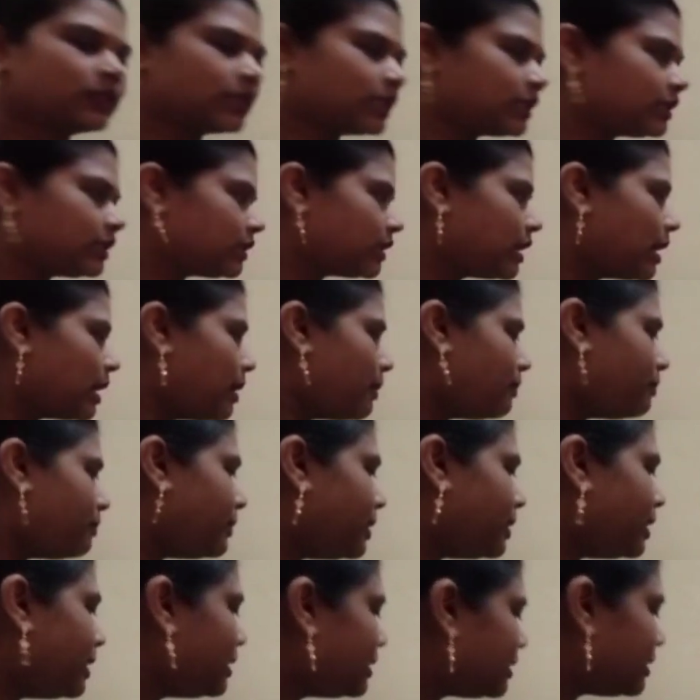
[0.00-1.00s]
means
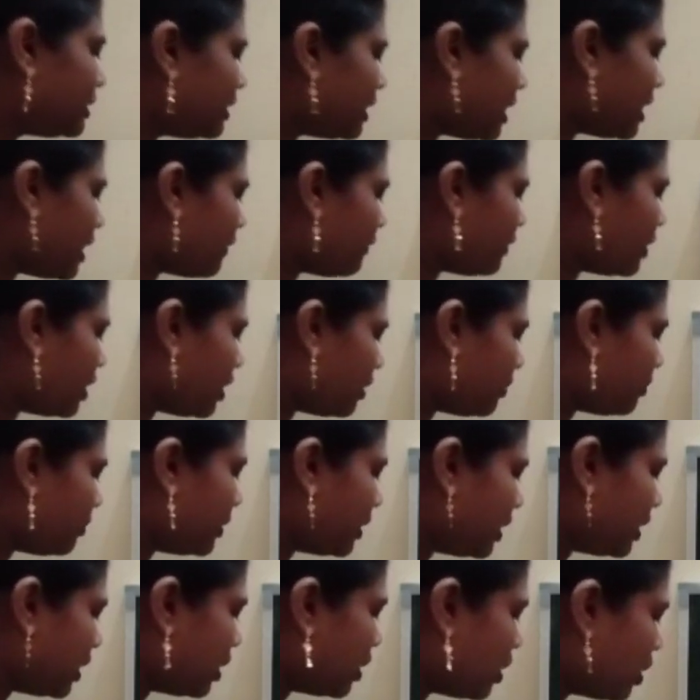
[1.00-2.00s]
there will be
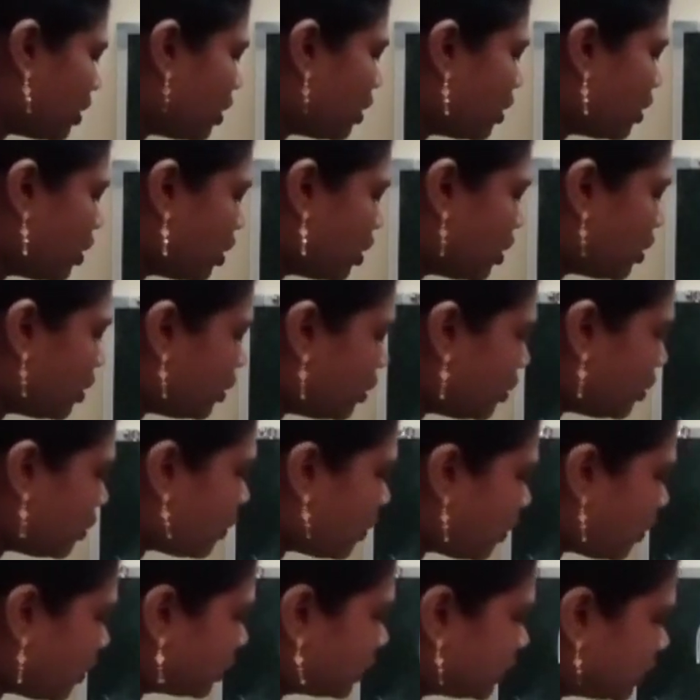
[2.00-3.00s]
no
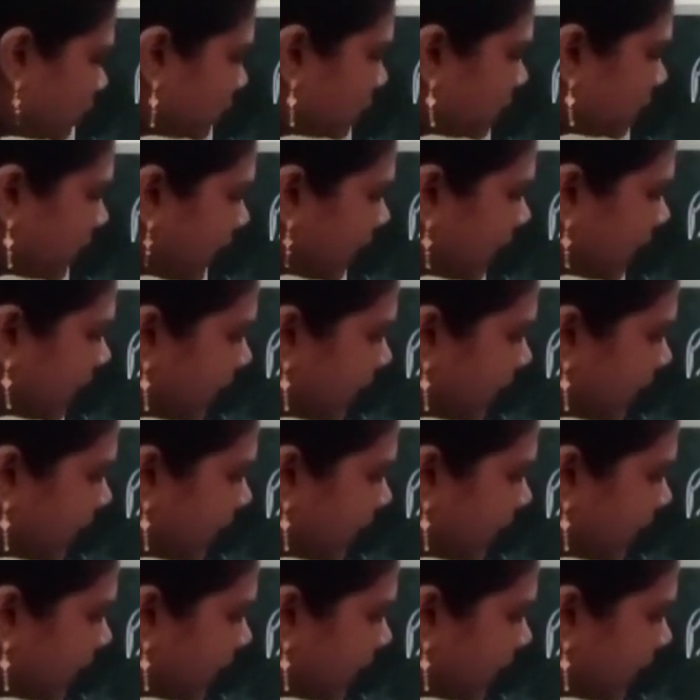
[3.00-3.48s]
change